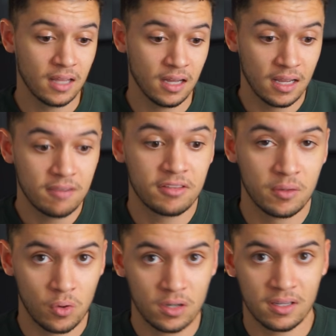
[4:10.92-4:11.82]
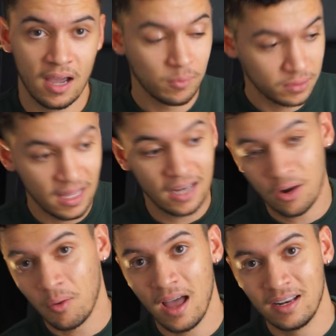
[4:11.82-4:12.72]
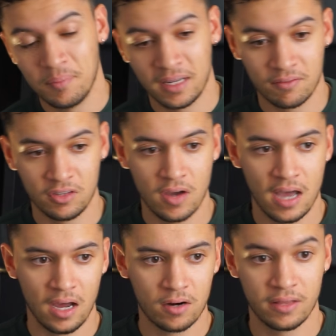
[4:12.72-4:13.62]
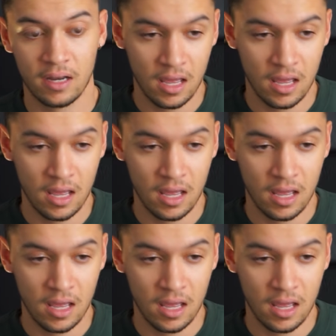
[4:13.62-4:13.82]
then if they work, I would then go ahead and make a video ad out of that.